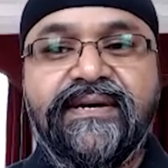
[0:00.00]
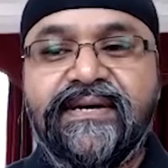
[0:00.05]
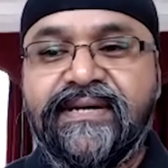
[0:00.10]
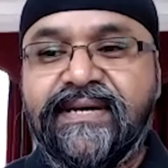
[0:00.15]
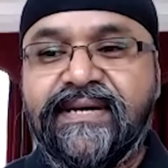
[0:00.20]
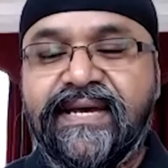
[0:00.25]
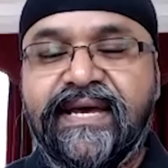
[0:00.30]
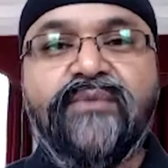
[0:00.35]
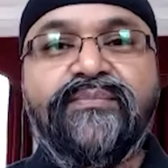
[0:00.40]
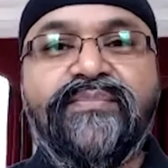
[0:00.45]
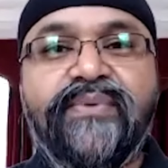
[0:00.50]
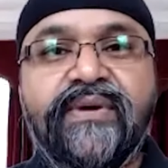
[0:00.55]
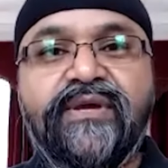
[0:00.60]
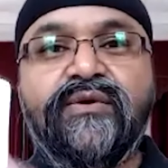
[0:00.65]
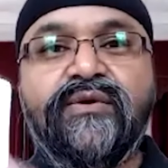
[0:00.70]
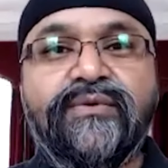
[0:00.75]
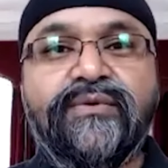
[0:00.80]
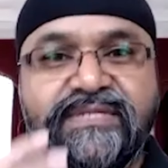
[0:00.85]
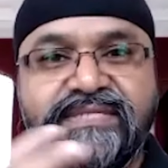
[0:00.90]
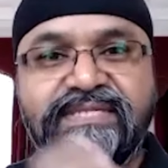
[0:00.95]
help
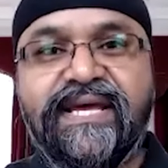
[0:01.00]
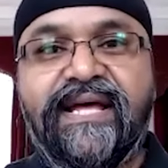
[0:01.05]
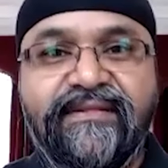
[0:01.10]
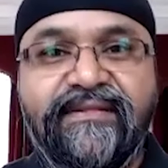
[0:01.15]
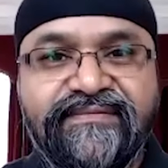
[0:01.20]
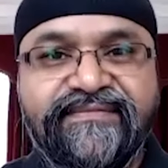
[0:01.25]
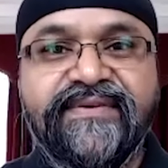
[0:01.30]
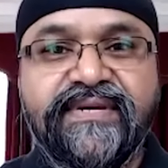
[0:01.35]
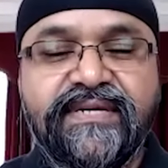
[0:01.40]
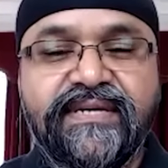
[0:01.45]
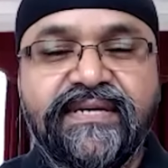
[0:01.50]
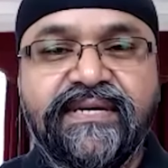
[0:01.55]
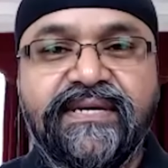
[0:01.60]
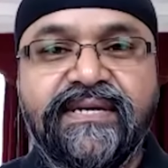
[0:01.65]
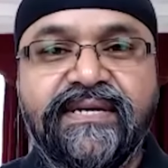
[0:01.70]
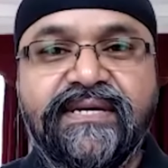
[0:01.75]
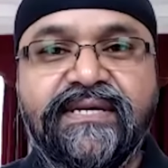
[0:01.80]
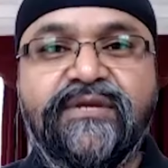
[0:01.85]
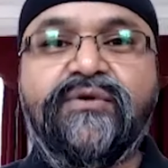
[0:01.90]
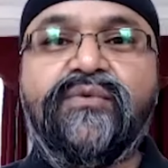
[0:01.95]
yourself,
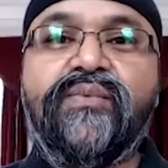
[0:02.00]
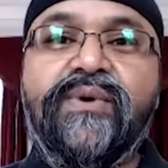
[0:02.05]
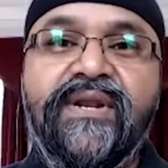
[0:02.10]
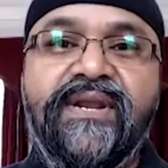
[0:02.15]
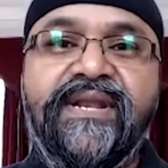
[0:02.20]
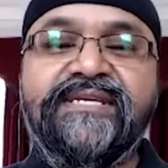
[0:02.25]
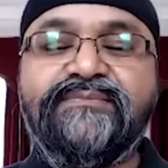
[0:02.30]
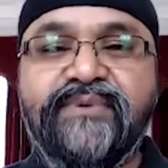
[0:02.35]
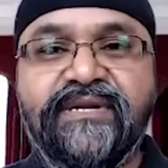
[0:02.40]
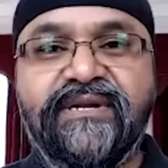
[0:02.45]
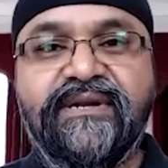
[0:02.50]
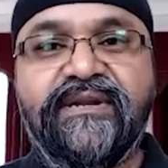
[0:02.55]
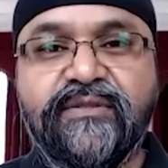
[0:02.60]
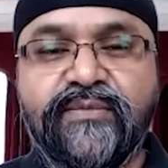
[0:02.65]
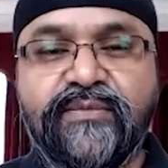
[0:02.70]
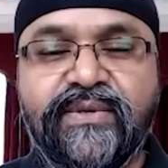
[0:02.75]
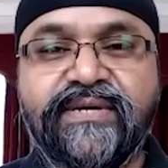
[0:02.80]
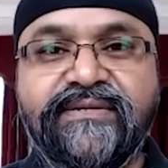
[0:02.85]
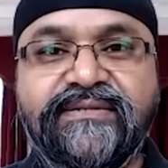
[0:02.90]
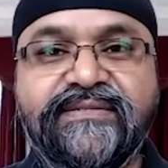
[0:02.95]
you're one less burden on the
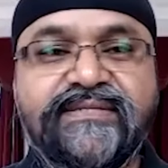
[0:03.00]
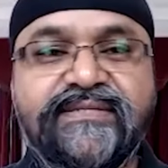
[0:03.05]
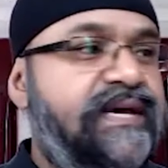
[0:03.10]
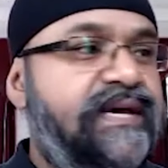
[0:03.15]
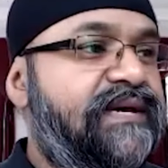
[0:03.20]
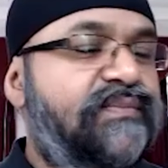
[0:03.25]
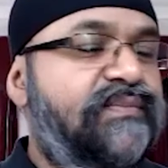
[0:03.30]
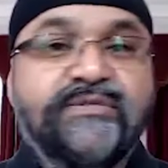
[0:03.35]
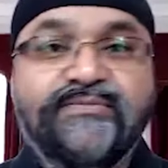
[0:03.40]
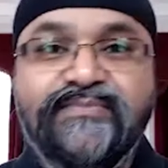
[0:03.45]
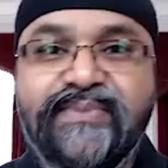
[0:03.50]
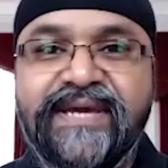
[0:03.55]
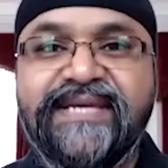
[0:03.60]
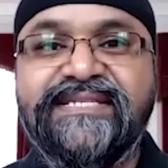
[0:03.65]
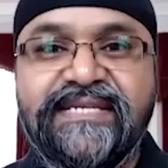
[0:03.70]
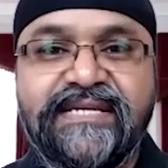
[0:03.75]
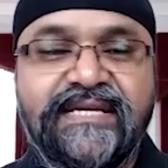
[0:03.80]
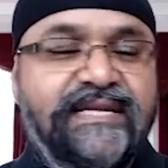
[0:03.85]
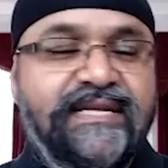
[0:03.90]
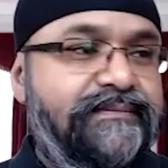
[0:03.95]
world, which
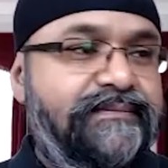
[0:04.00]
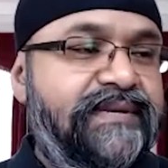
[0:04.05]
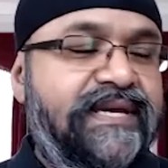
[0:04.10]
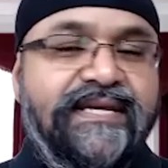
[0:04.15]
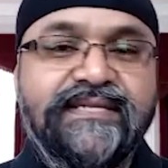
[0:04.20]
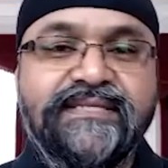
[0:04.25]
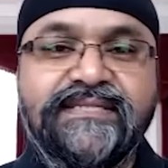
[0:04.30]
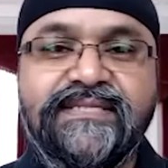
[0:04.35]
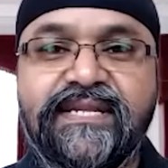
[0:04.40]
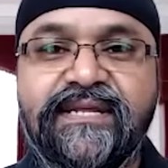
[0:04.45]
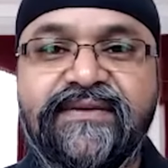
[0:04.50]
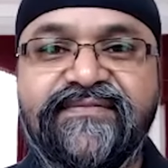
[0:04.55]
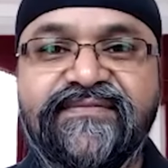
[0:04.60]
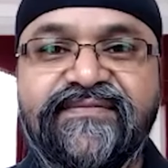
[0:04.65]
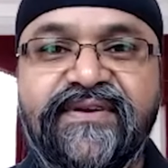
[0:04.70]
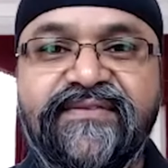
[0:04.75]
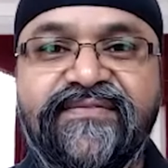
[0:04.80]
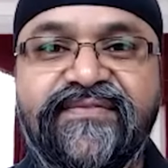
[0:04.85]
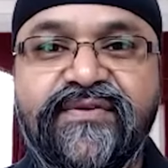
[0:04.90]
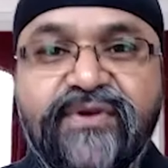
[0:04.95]
basically means that if,
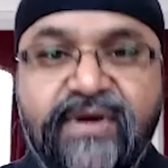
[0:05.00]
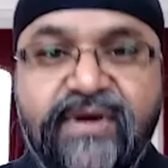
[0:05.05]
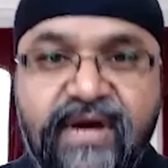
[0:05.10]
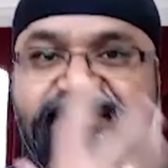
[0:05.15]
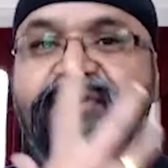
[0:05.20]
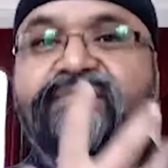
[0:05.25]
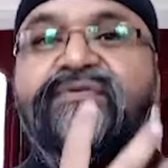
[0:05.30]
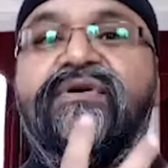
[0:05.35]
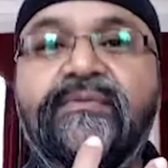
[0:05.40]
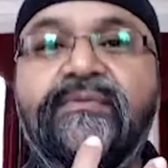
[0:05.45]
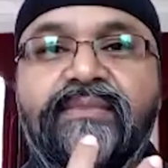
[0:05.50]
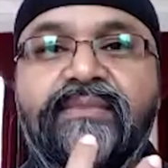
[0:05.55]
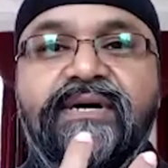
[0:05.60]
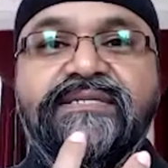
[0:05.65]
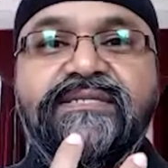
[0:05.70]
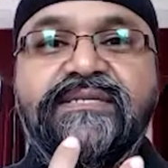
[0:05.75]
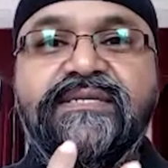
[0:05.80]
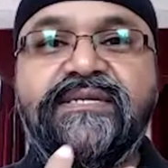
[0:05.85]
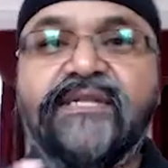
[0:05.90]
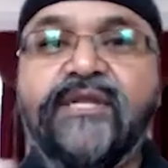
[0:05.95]
if you cover your own
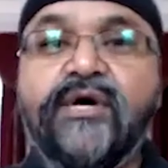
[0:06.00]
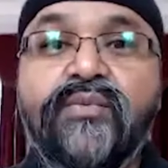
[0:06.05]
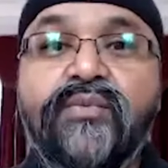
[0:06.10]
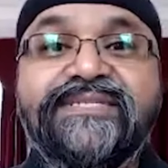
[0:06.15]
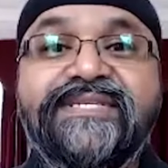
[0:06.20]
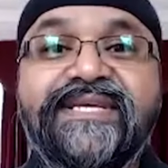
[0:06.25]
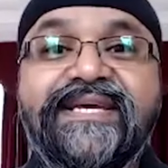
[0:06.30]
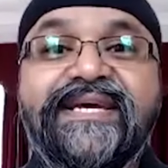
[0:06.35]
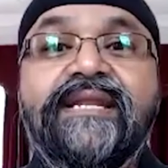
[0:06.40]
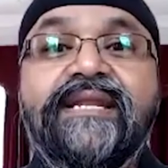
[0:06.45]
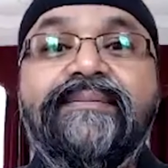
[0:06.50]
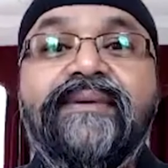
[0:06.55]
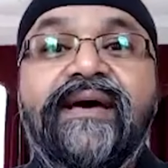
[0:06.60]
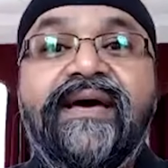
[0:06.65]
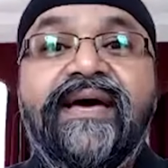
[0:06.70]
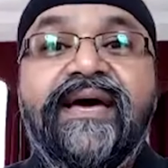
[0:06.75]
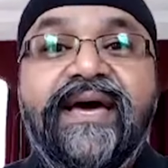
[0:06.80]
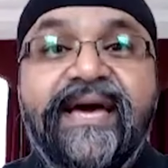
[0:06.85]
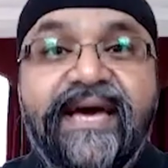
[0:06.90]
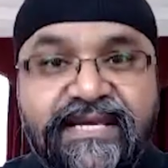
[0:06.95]
mask, no one's thinking about
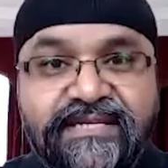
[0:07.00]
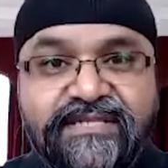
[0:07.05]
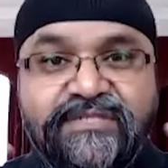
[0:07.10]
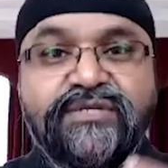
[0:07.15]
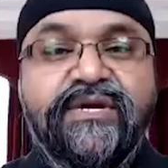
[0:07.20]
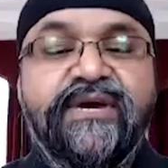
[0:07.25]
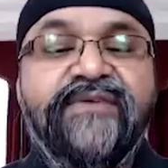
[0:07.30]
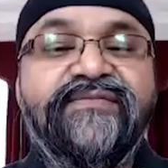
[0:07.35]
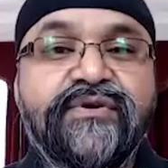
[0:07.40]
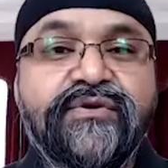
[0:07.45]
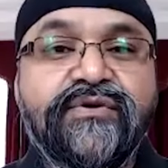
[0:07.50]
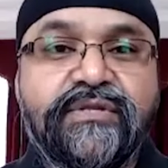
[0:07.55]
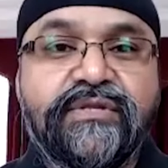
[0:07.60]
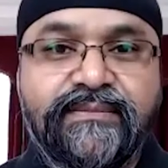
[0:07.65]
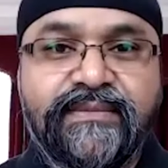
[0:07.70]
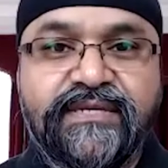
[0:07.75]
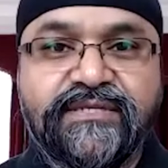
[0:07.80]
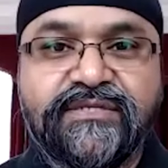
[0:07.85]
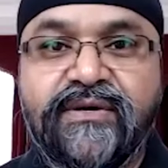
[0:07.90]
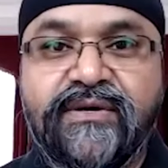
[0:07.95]
has you have you got the
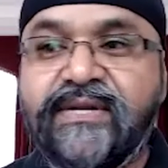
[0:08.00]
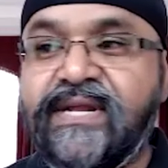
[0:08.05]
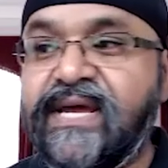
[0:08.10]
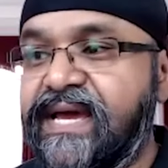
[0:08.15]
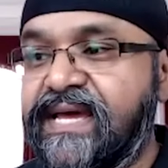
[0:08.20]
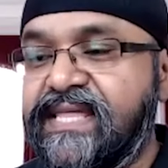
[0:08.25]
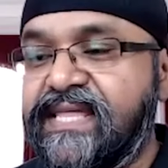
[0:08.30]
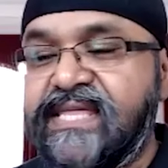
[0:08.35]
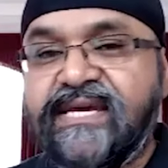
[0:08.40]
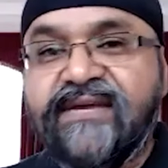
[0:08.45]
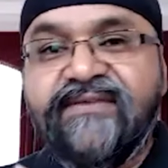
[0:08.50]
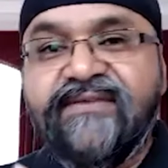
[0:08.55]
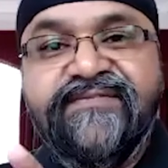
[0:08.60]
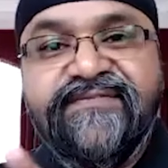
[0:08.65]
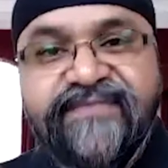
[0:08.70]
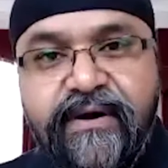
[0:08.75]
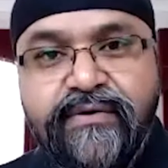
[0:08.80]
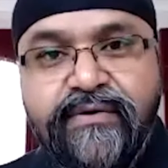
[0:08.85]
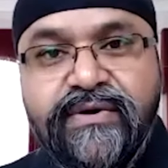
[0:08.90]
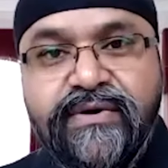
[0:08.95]
mask on, and they can
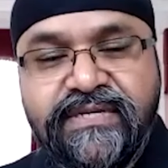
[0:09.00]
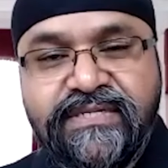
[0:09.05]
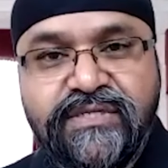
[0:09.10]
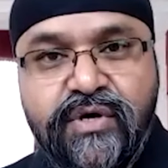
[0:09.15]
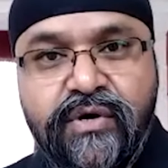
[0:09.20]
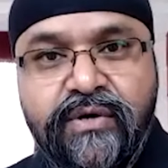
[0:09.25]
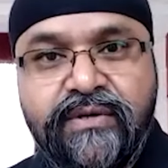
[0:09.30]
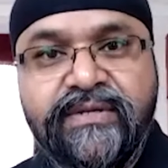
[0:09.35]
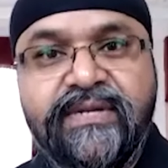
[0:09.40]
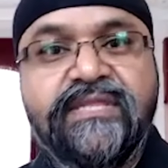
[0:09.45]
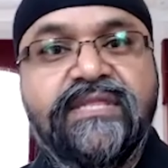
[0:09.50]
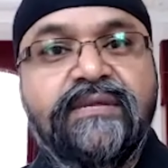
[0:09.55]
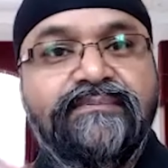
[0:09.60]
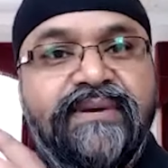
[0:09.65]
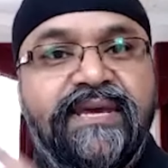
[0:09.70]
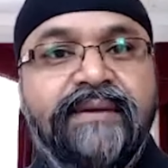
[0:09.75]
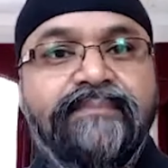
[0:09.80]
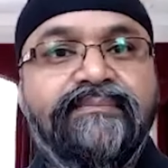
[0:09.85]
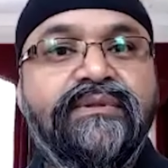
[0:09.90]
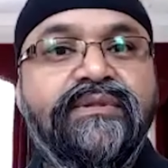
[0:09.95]
focus on the
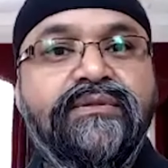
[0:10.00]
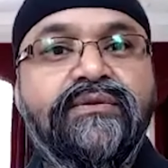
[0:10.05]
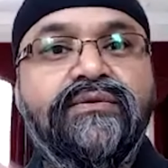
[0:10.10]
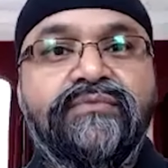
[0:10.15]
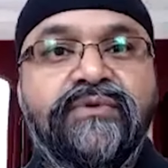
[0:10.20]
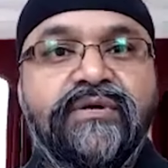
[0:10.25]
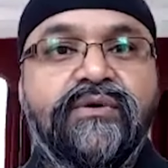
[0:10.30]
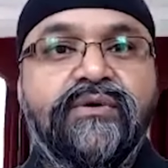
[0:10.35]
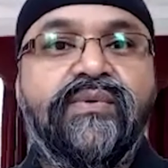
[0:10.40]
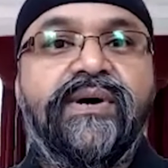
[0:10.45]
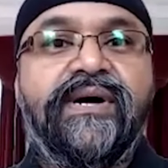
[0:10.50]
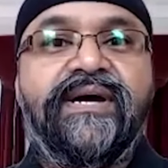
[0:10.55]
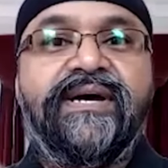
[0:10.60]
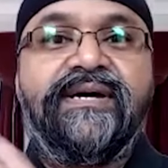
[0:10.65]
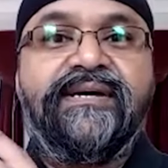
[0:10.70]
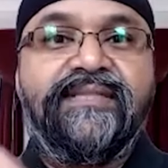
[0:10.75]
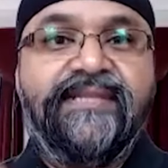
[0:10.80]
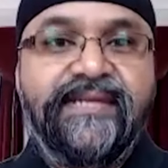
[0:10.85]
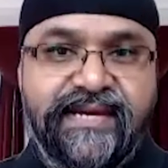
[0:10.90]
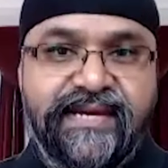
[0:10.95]
people who
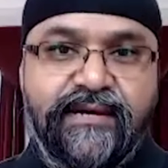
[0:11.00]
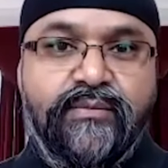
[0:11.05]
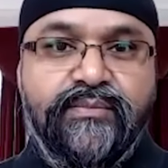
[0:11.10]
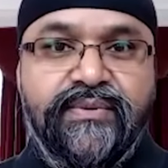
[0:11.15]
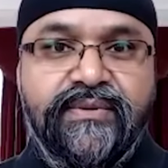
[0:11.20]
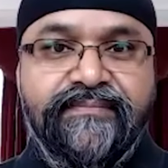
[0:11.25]
require the help.